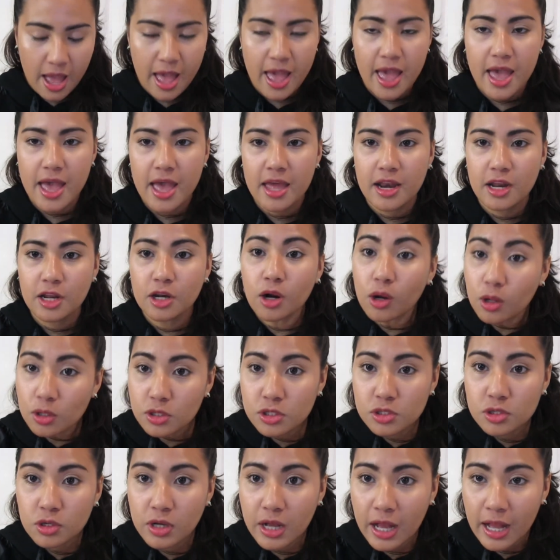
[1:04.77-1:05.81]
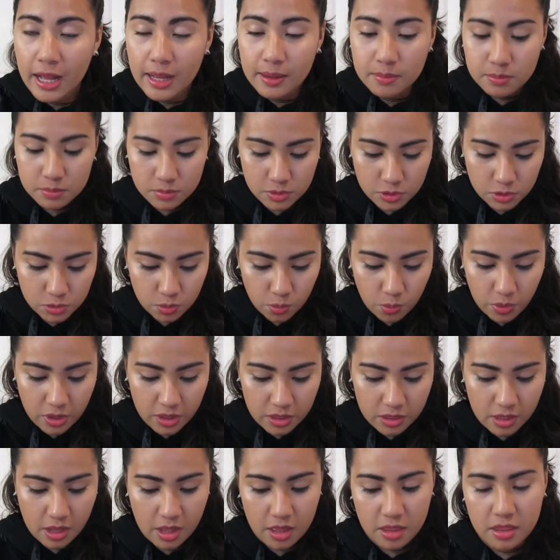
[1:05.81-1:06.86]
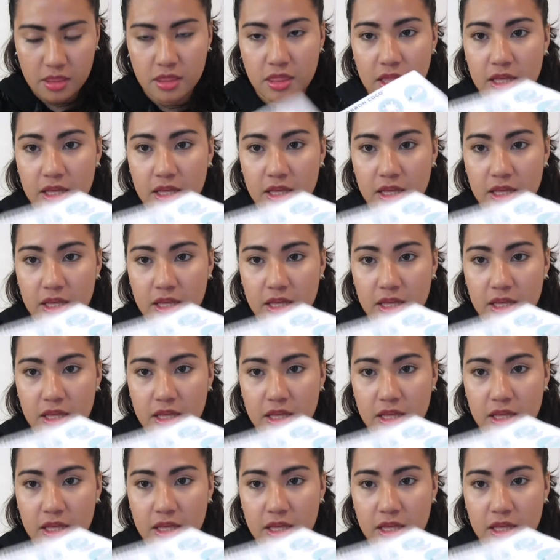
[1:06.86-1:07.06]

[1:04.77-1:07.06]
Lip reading: And it also comes with